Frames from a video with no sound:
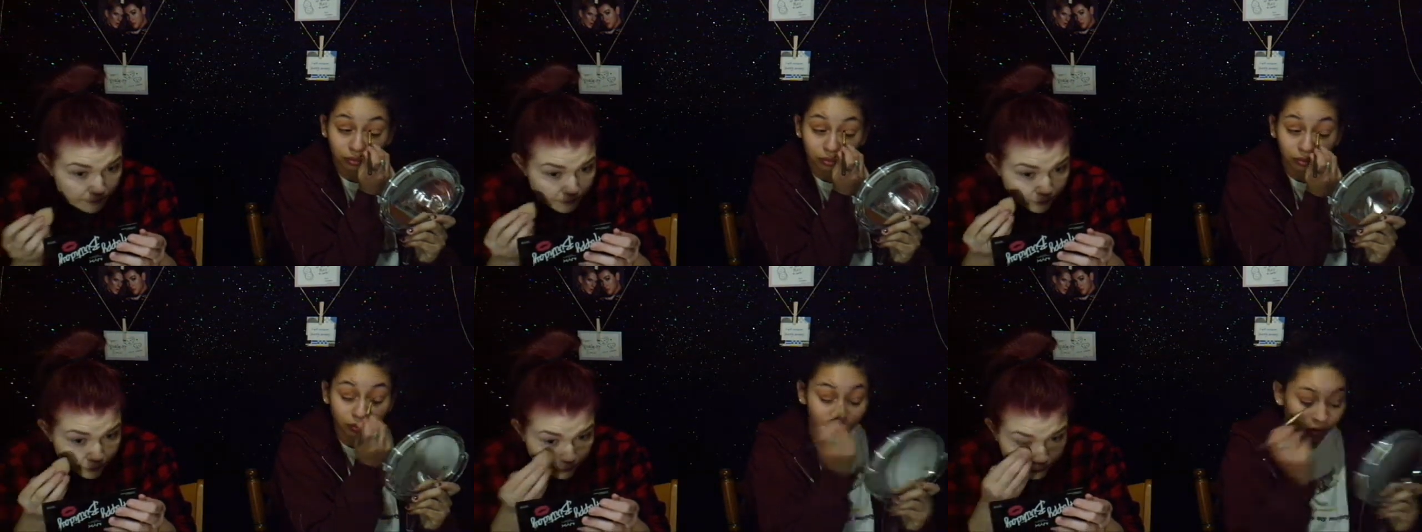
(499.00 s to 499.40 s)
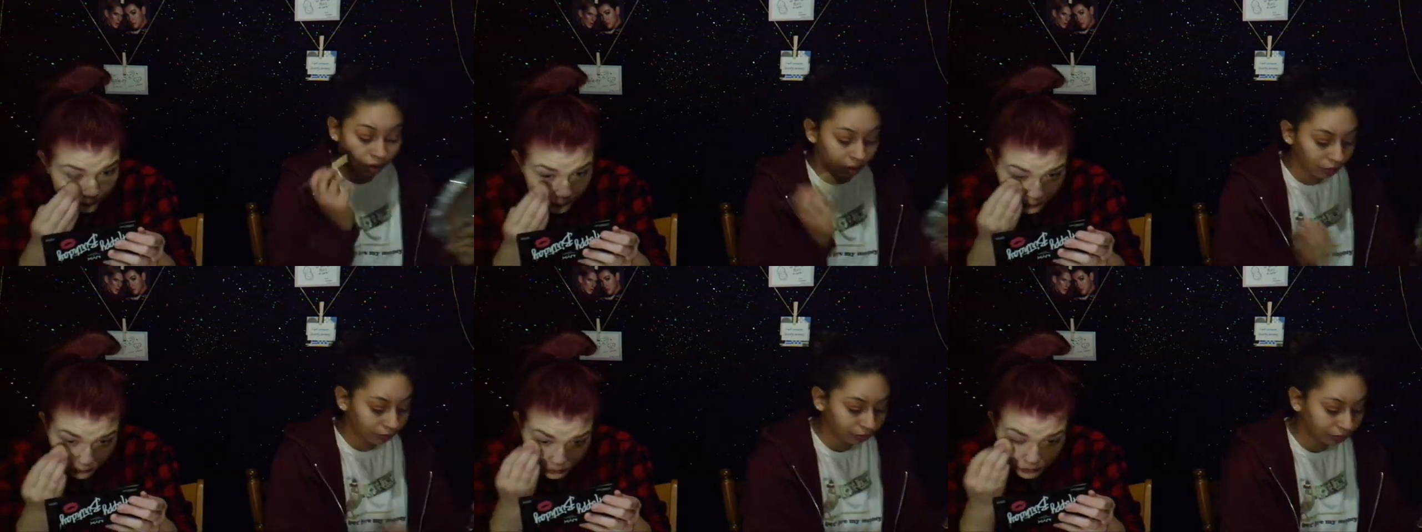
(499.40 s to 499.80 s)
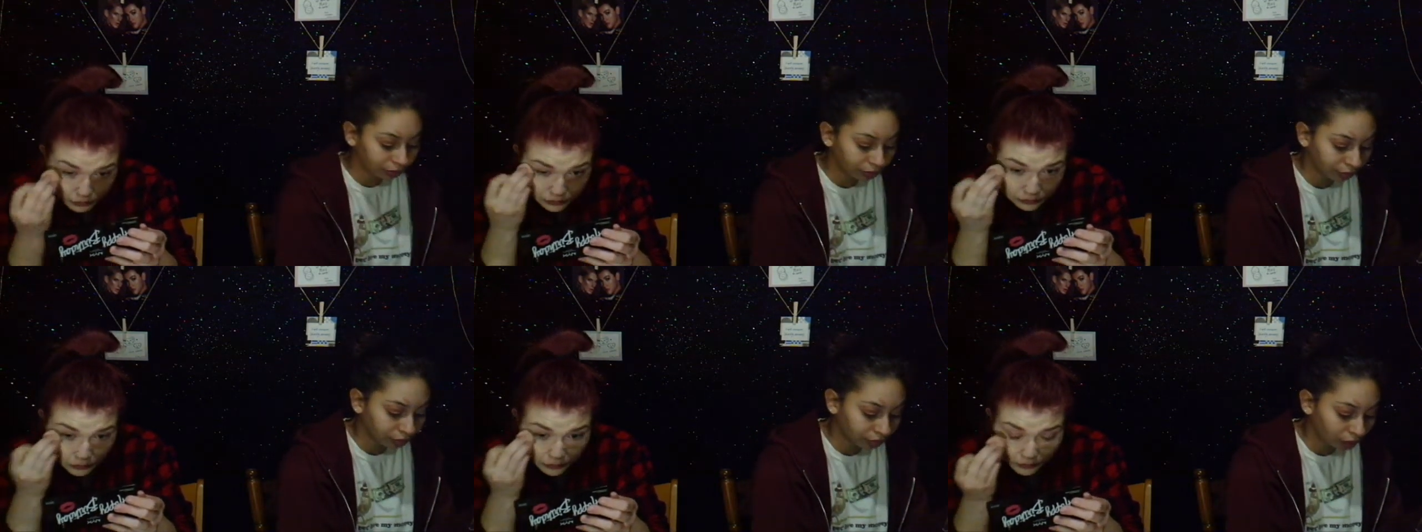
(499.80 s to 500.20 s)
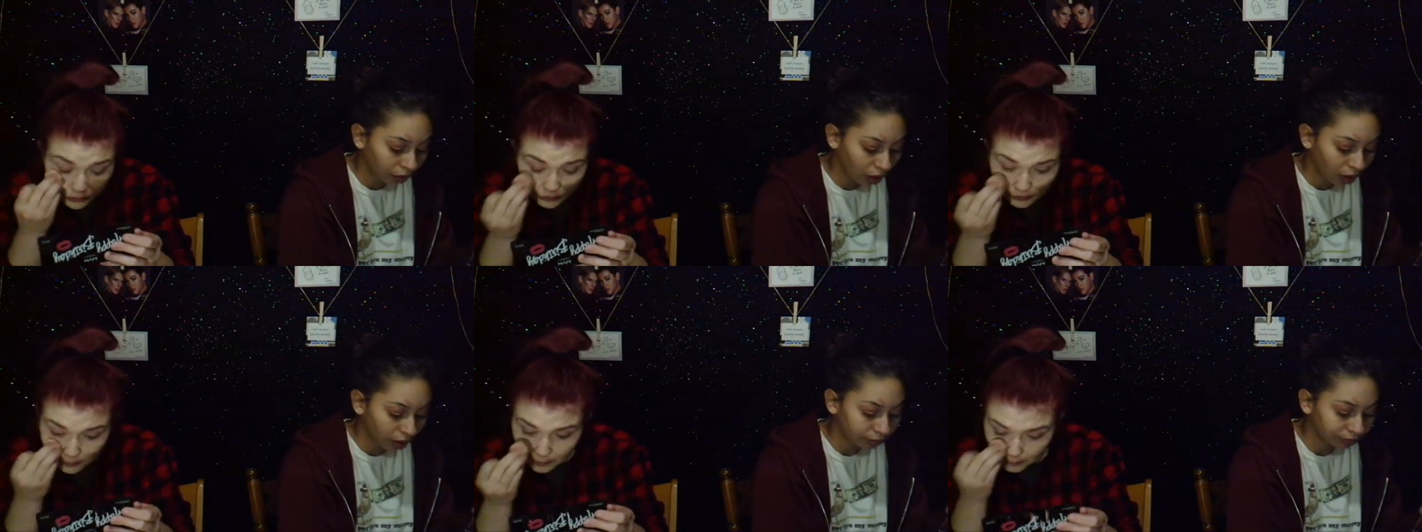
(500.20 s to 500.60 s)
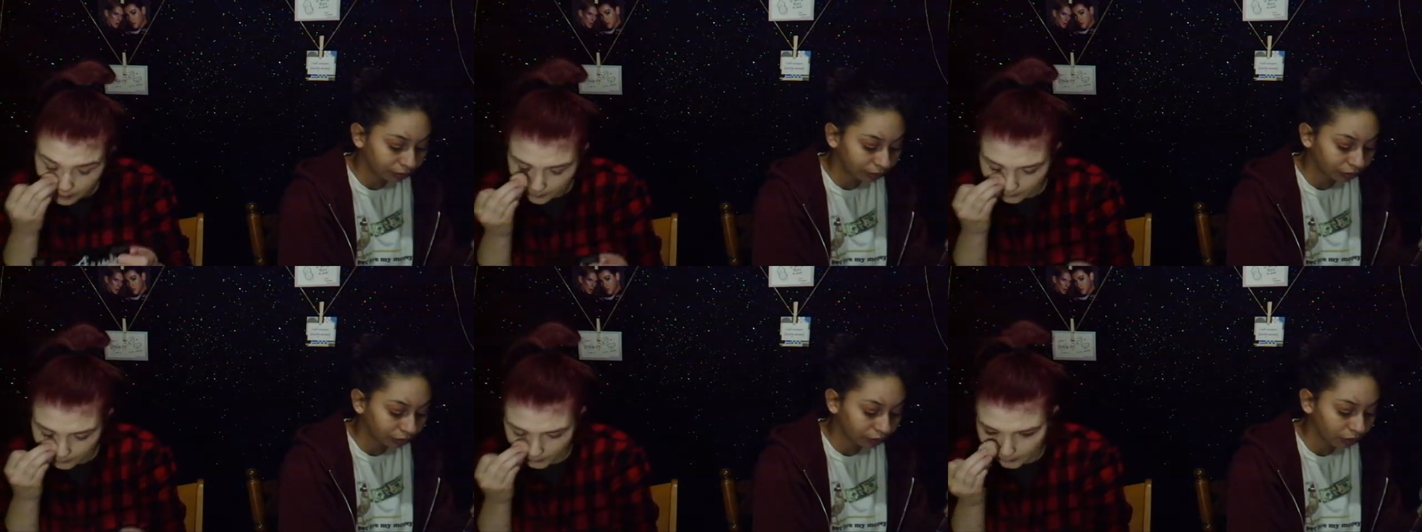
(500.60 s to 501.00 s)

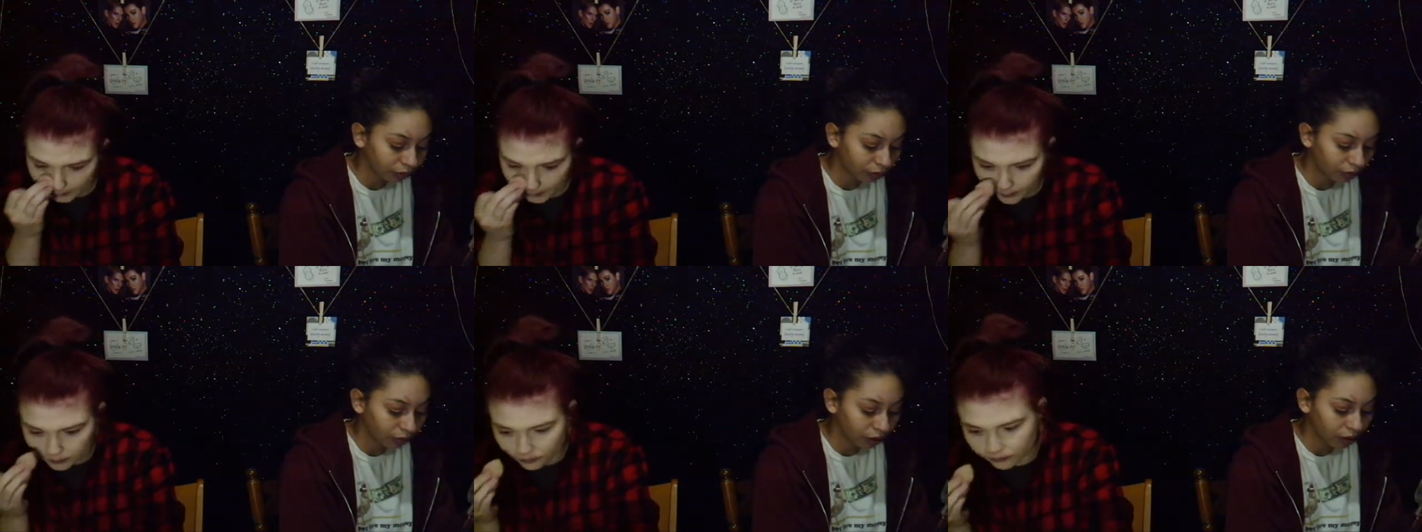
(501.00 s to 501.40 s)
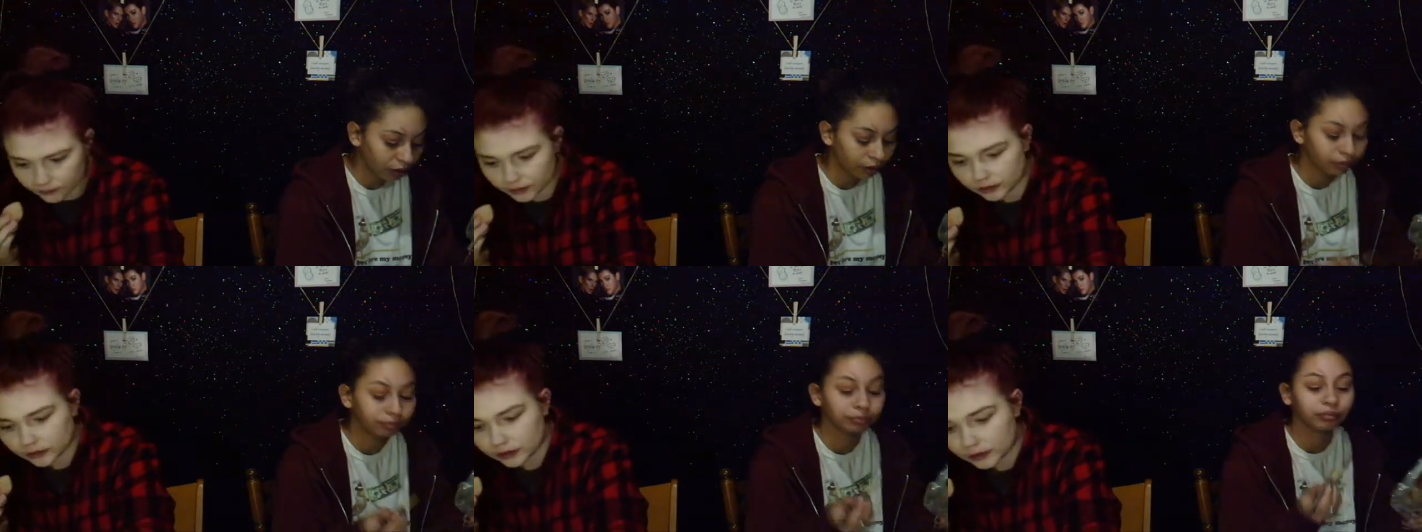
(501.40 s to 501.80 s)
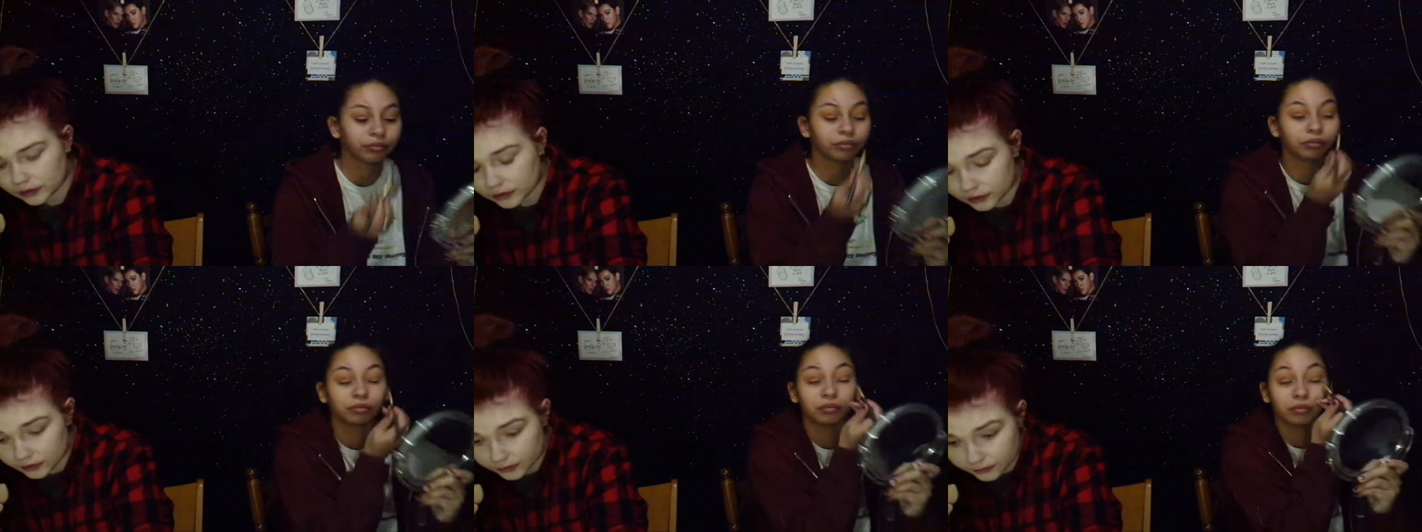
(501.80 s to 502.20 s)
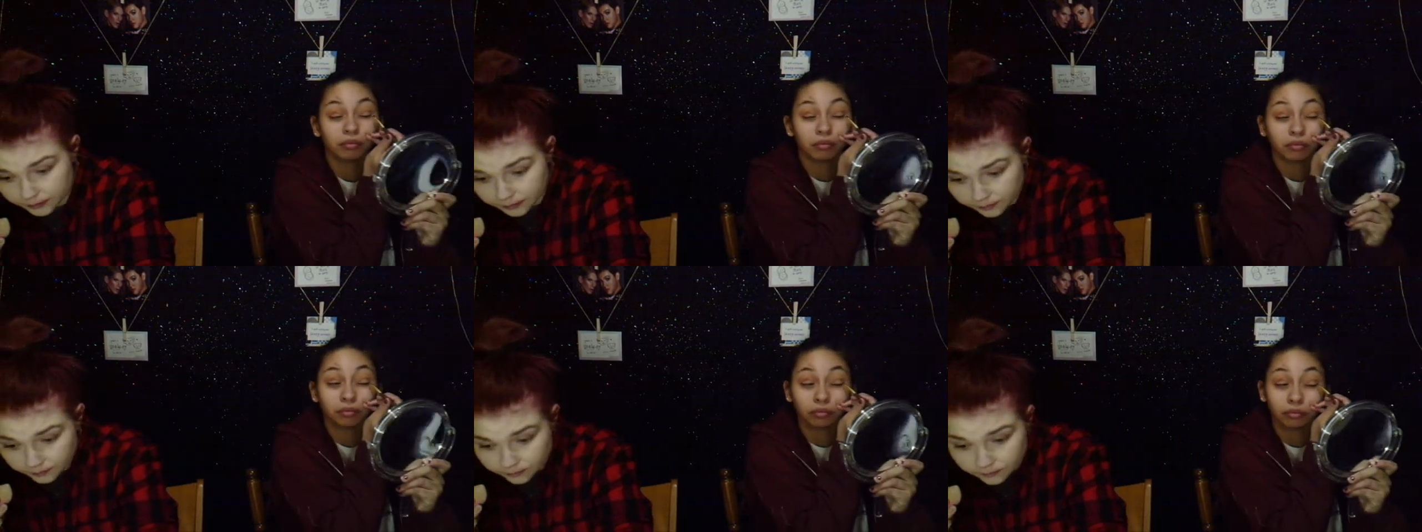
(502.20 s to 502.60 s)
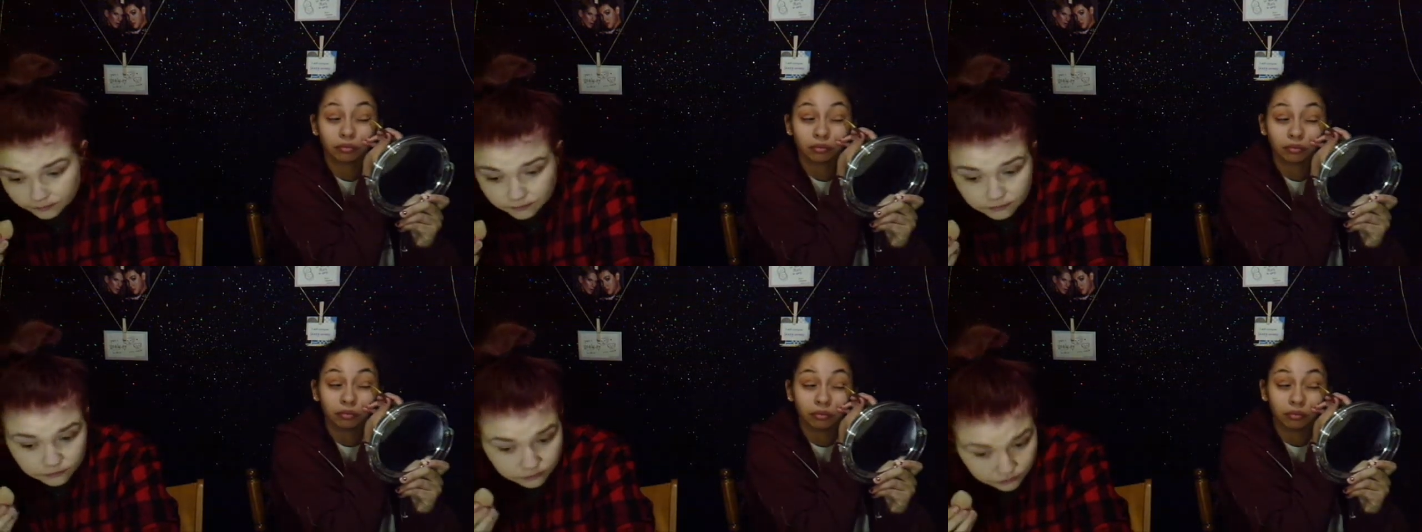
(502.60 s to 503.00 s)
[no speech]